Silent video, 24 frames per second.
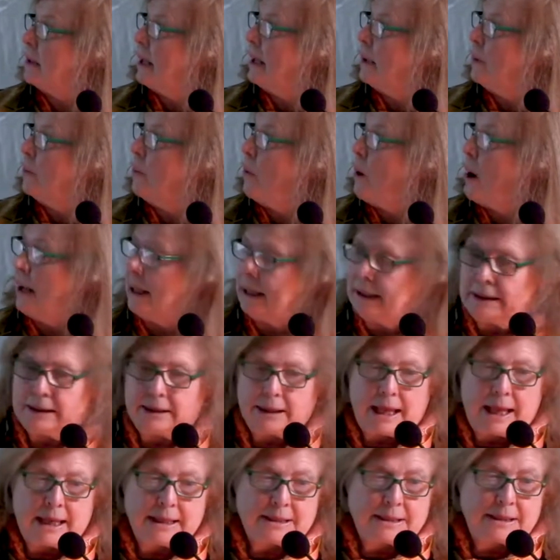like wine
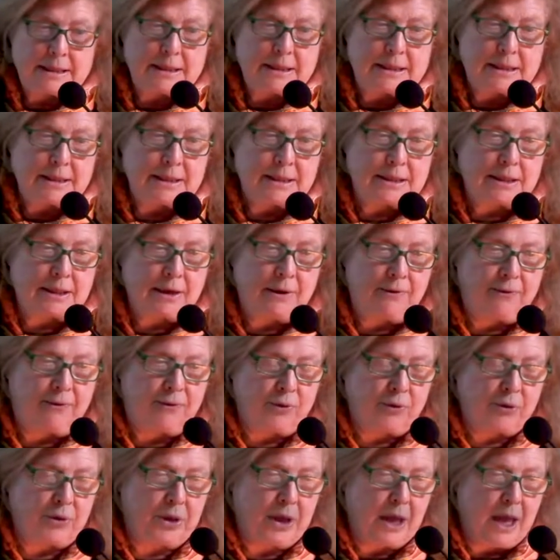glasses and so
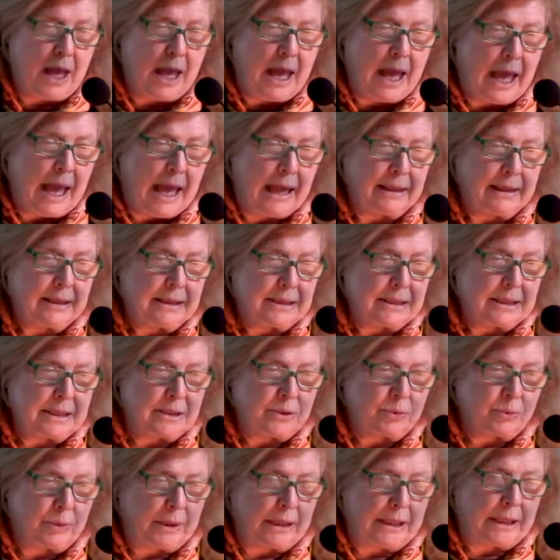forth. And this
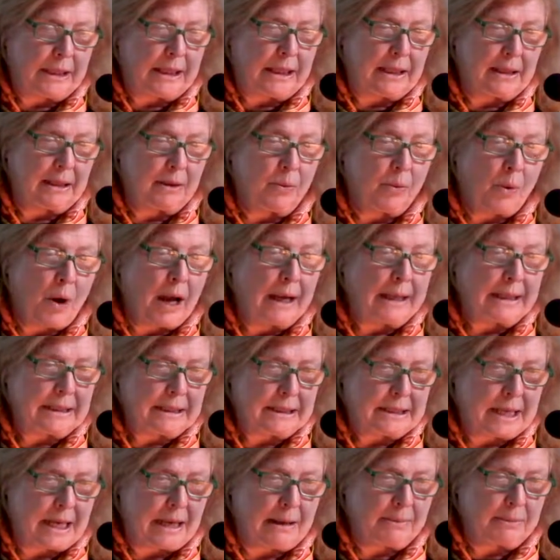is really the wine
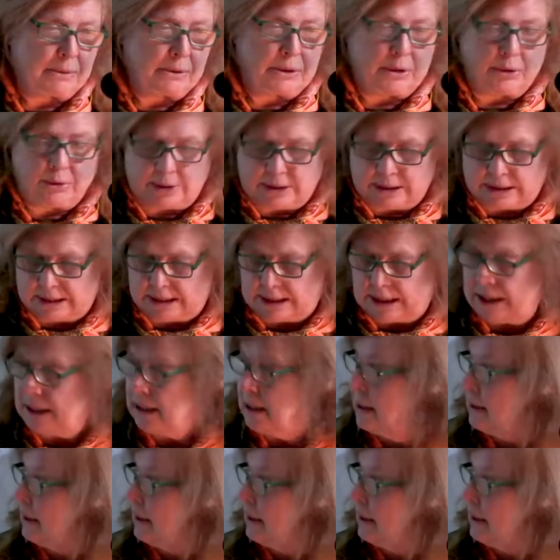table. You can see the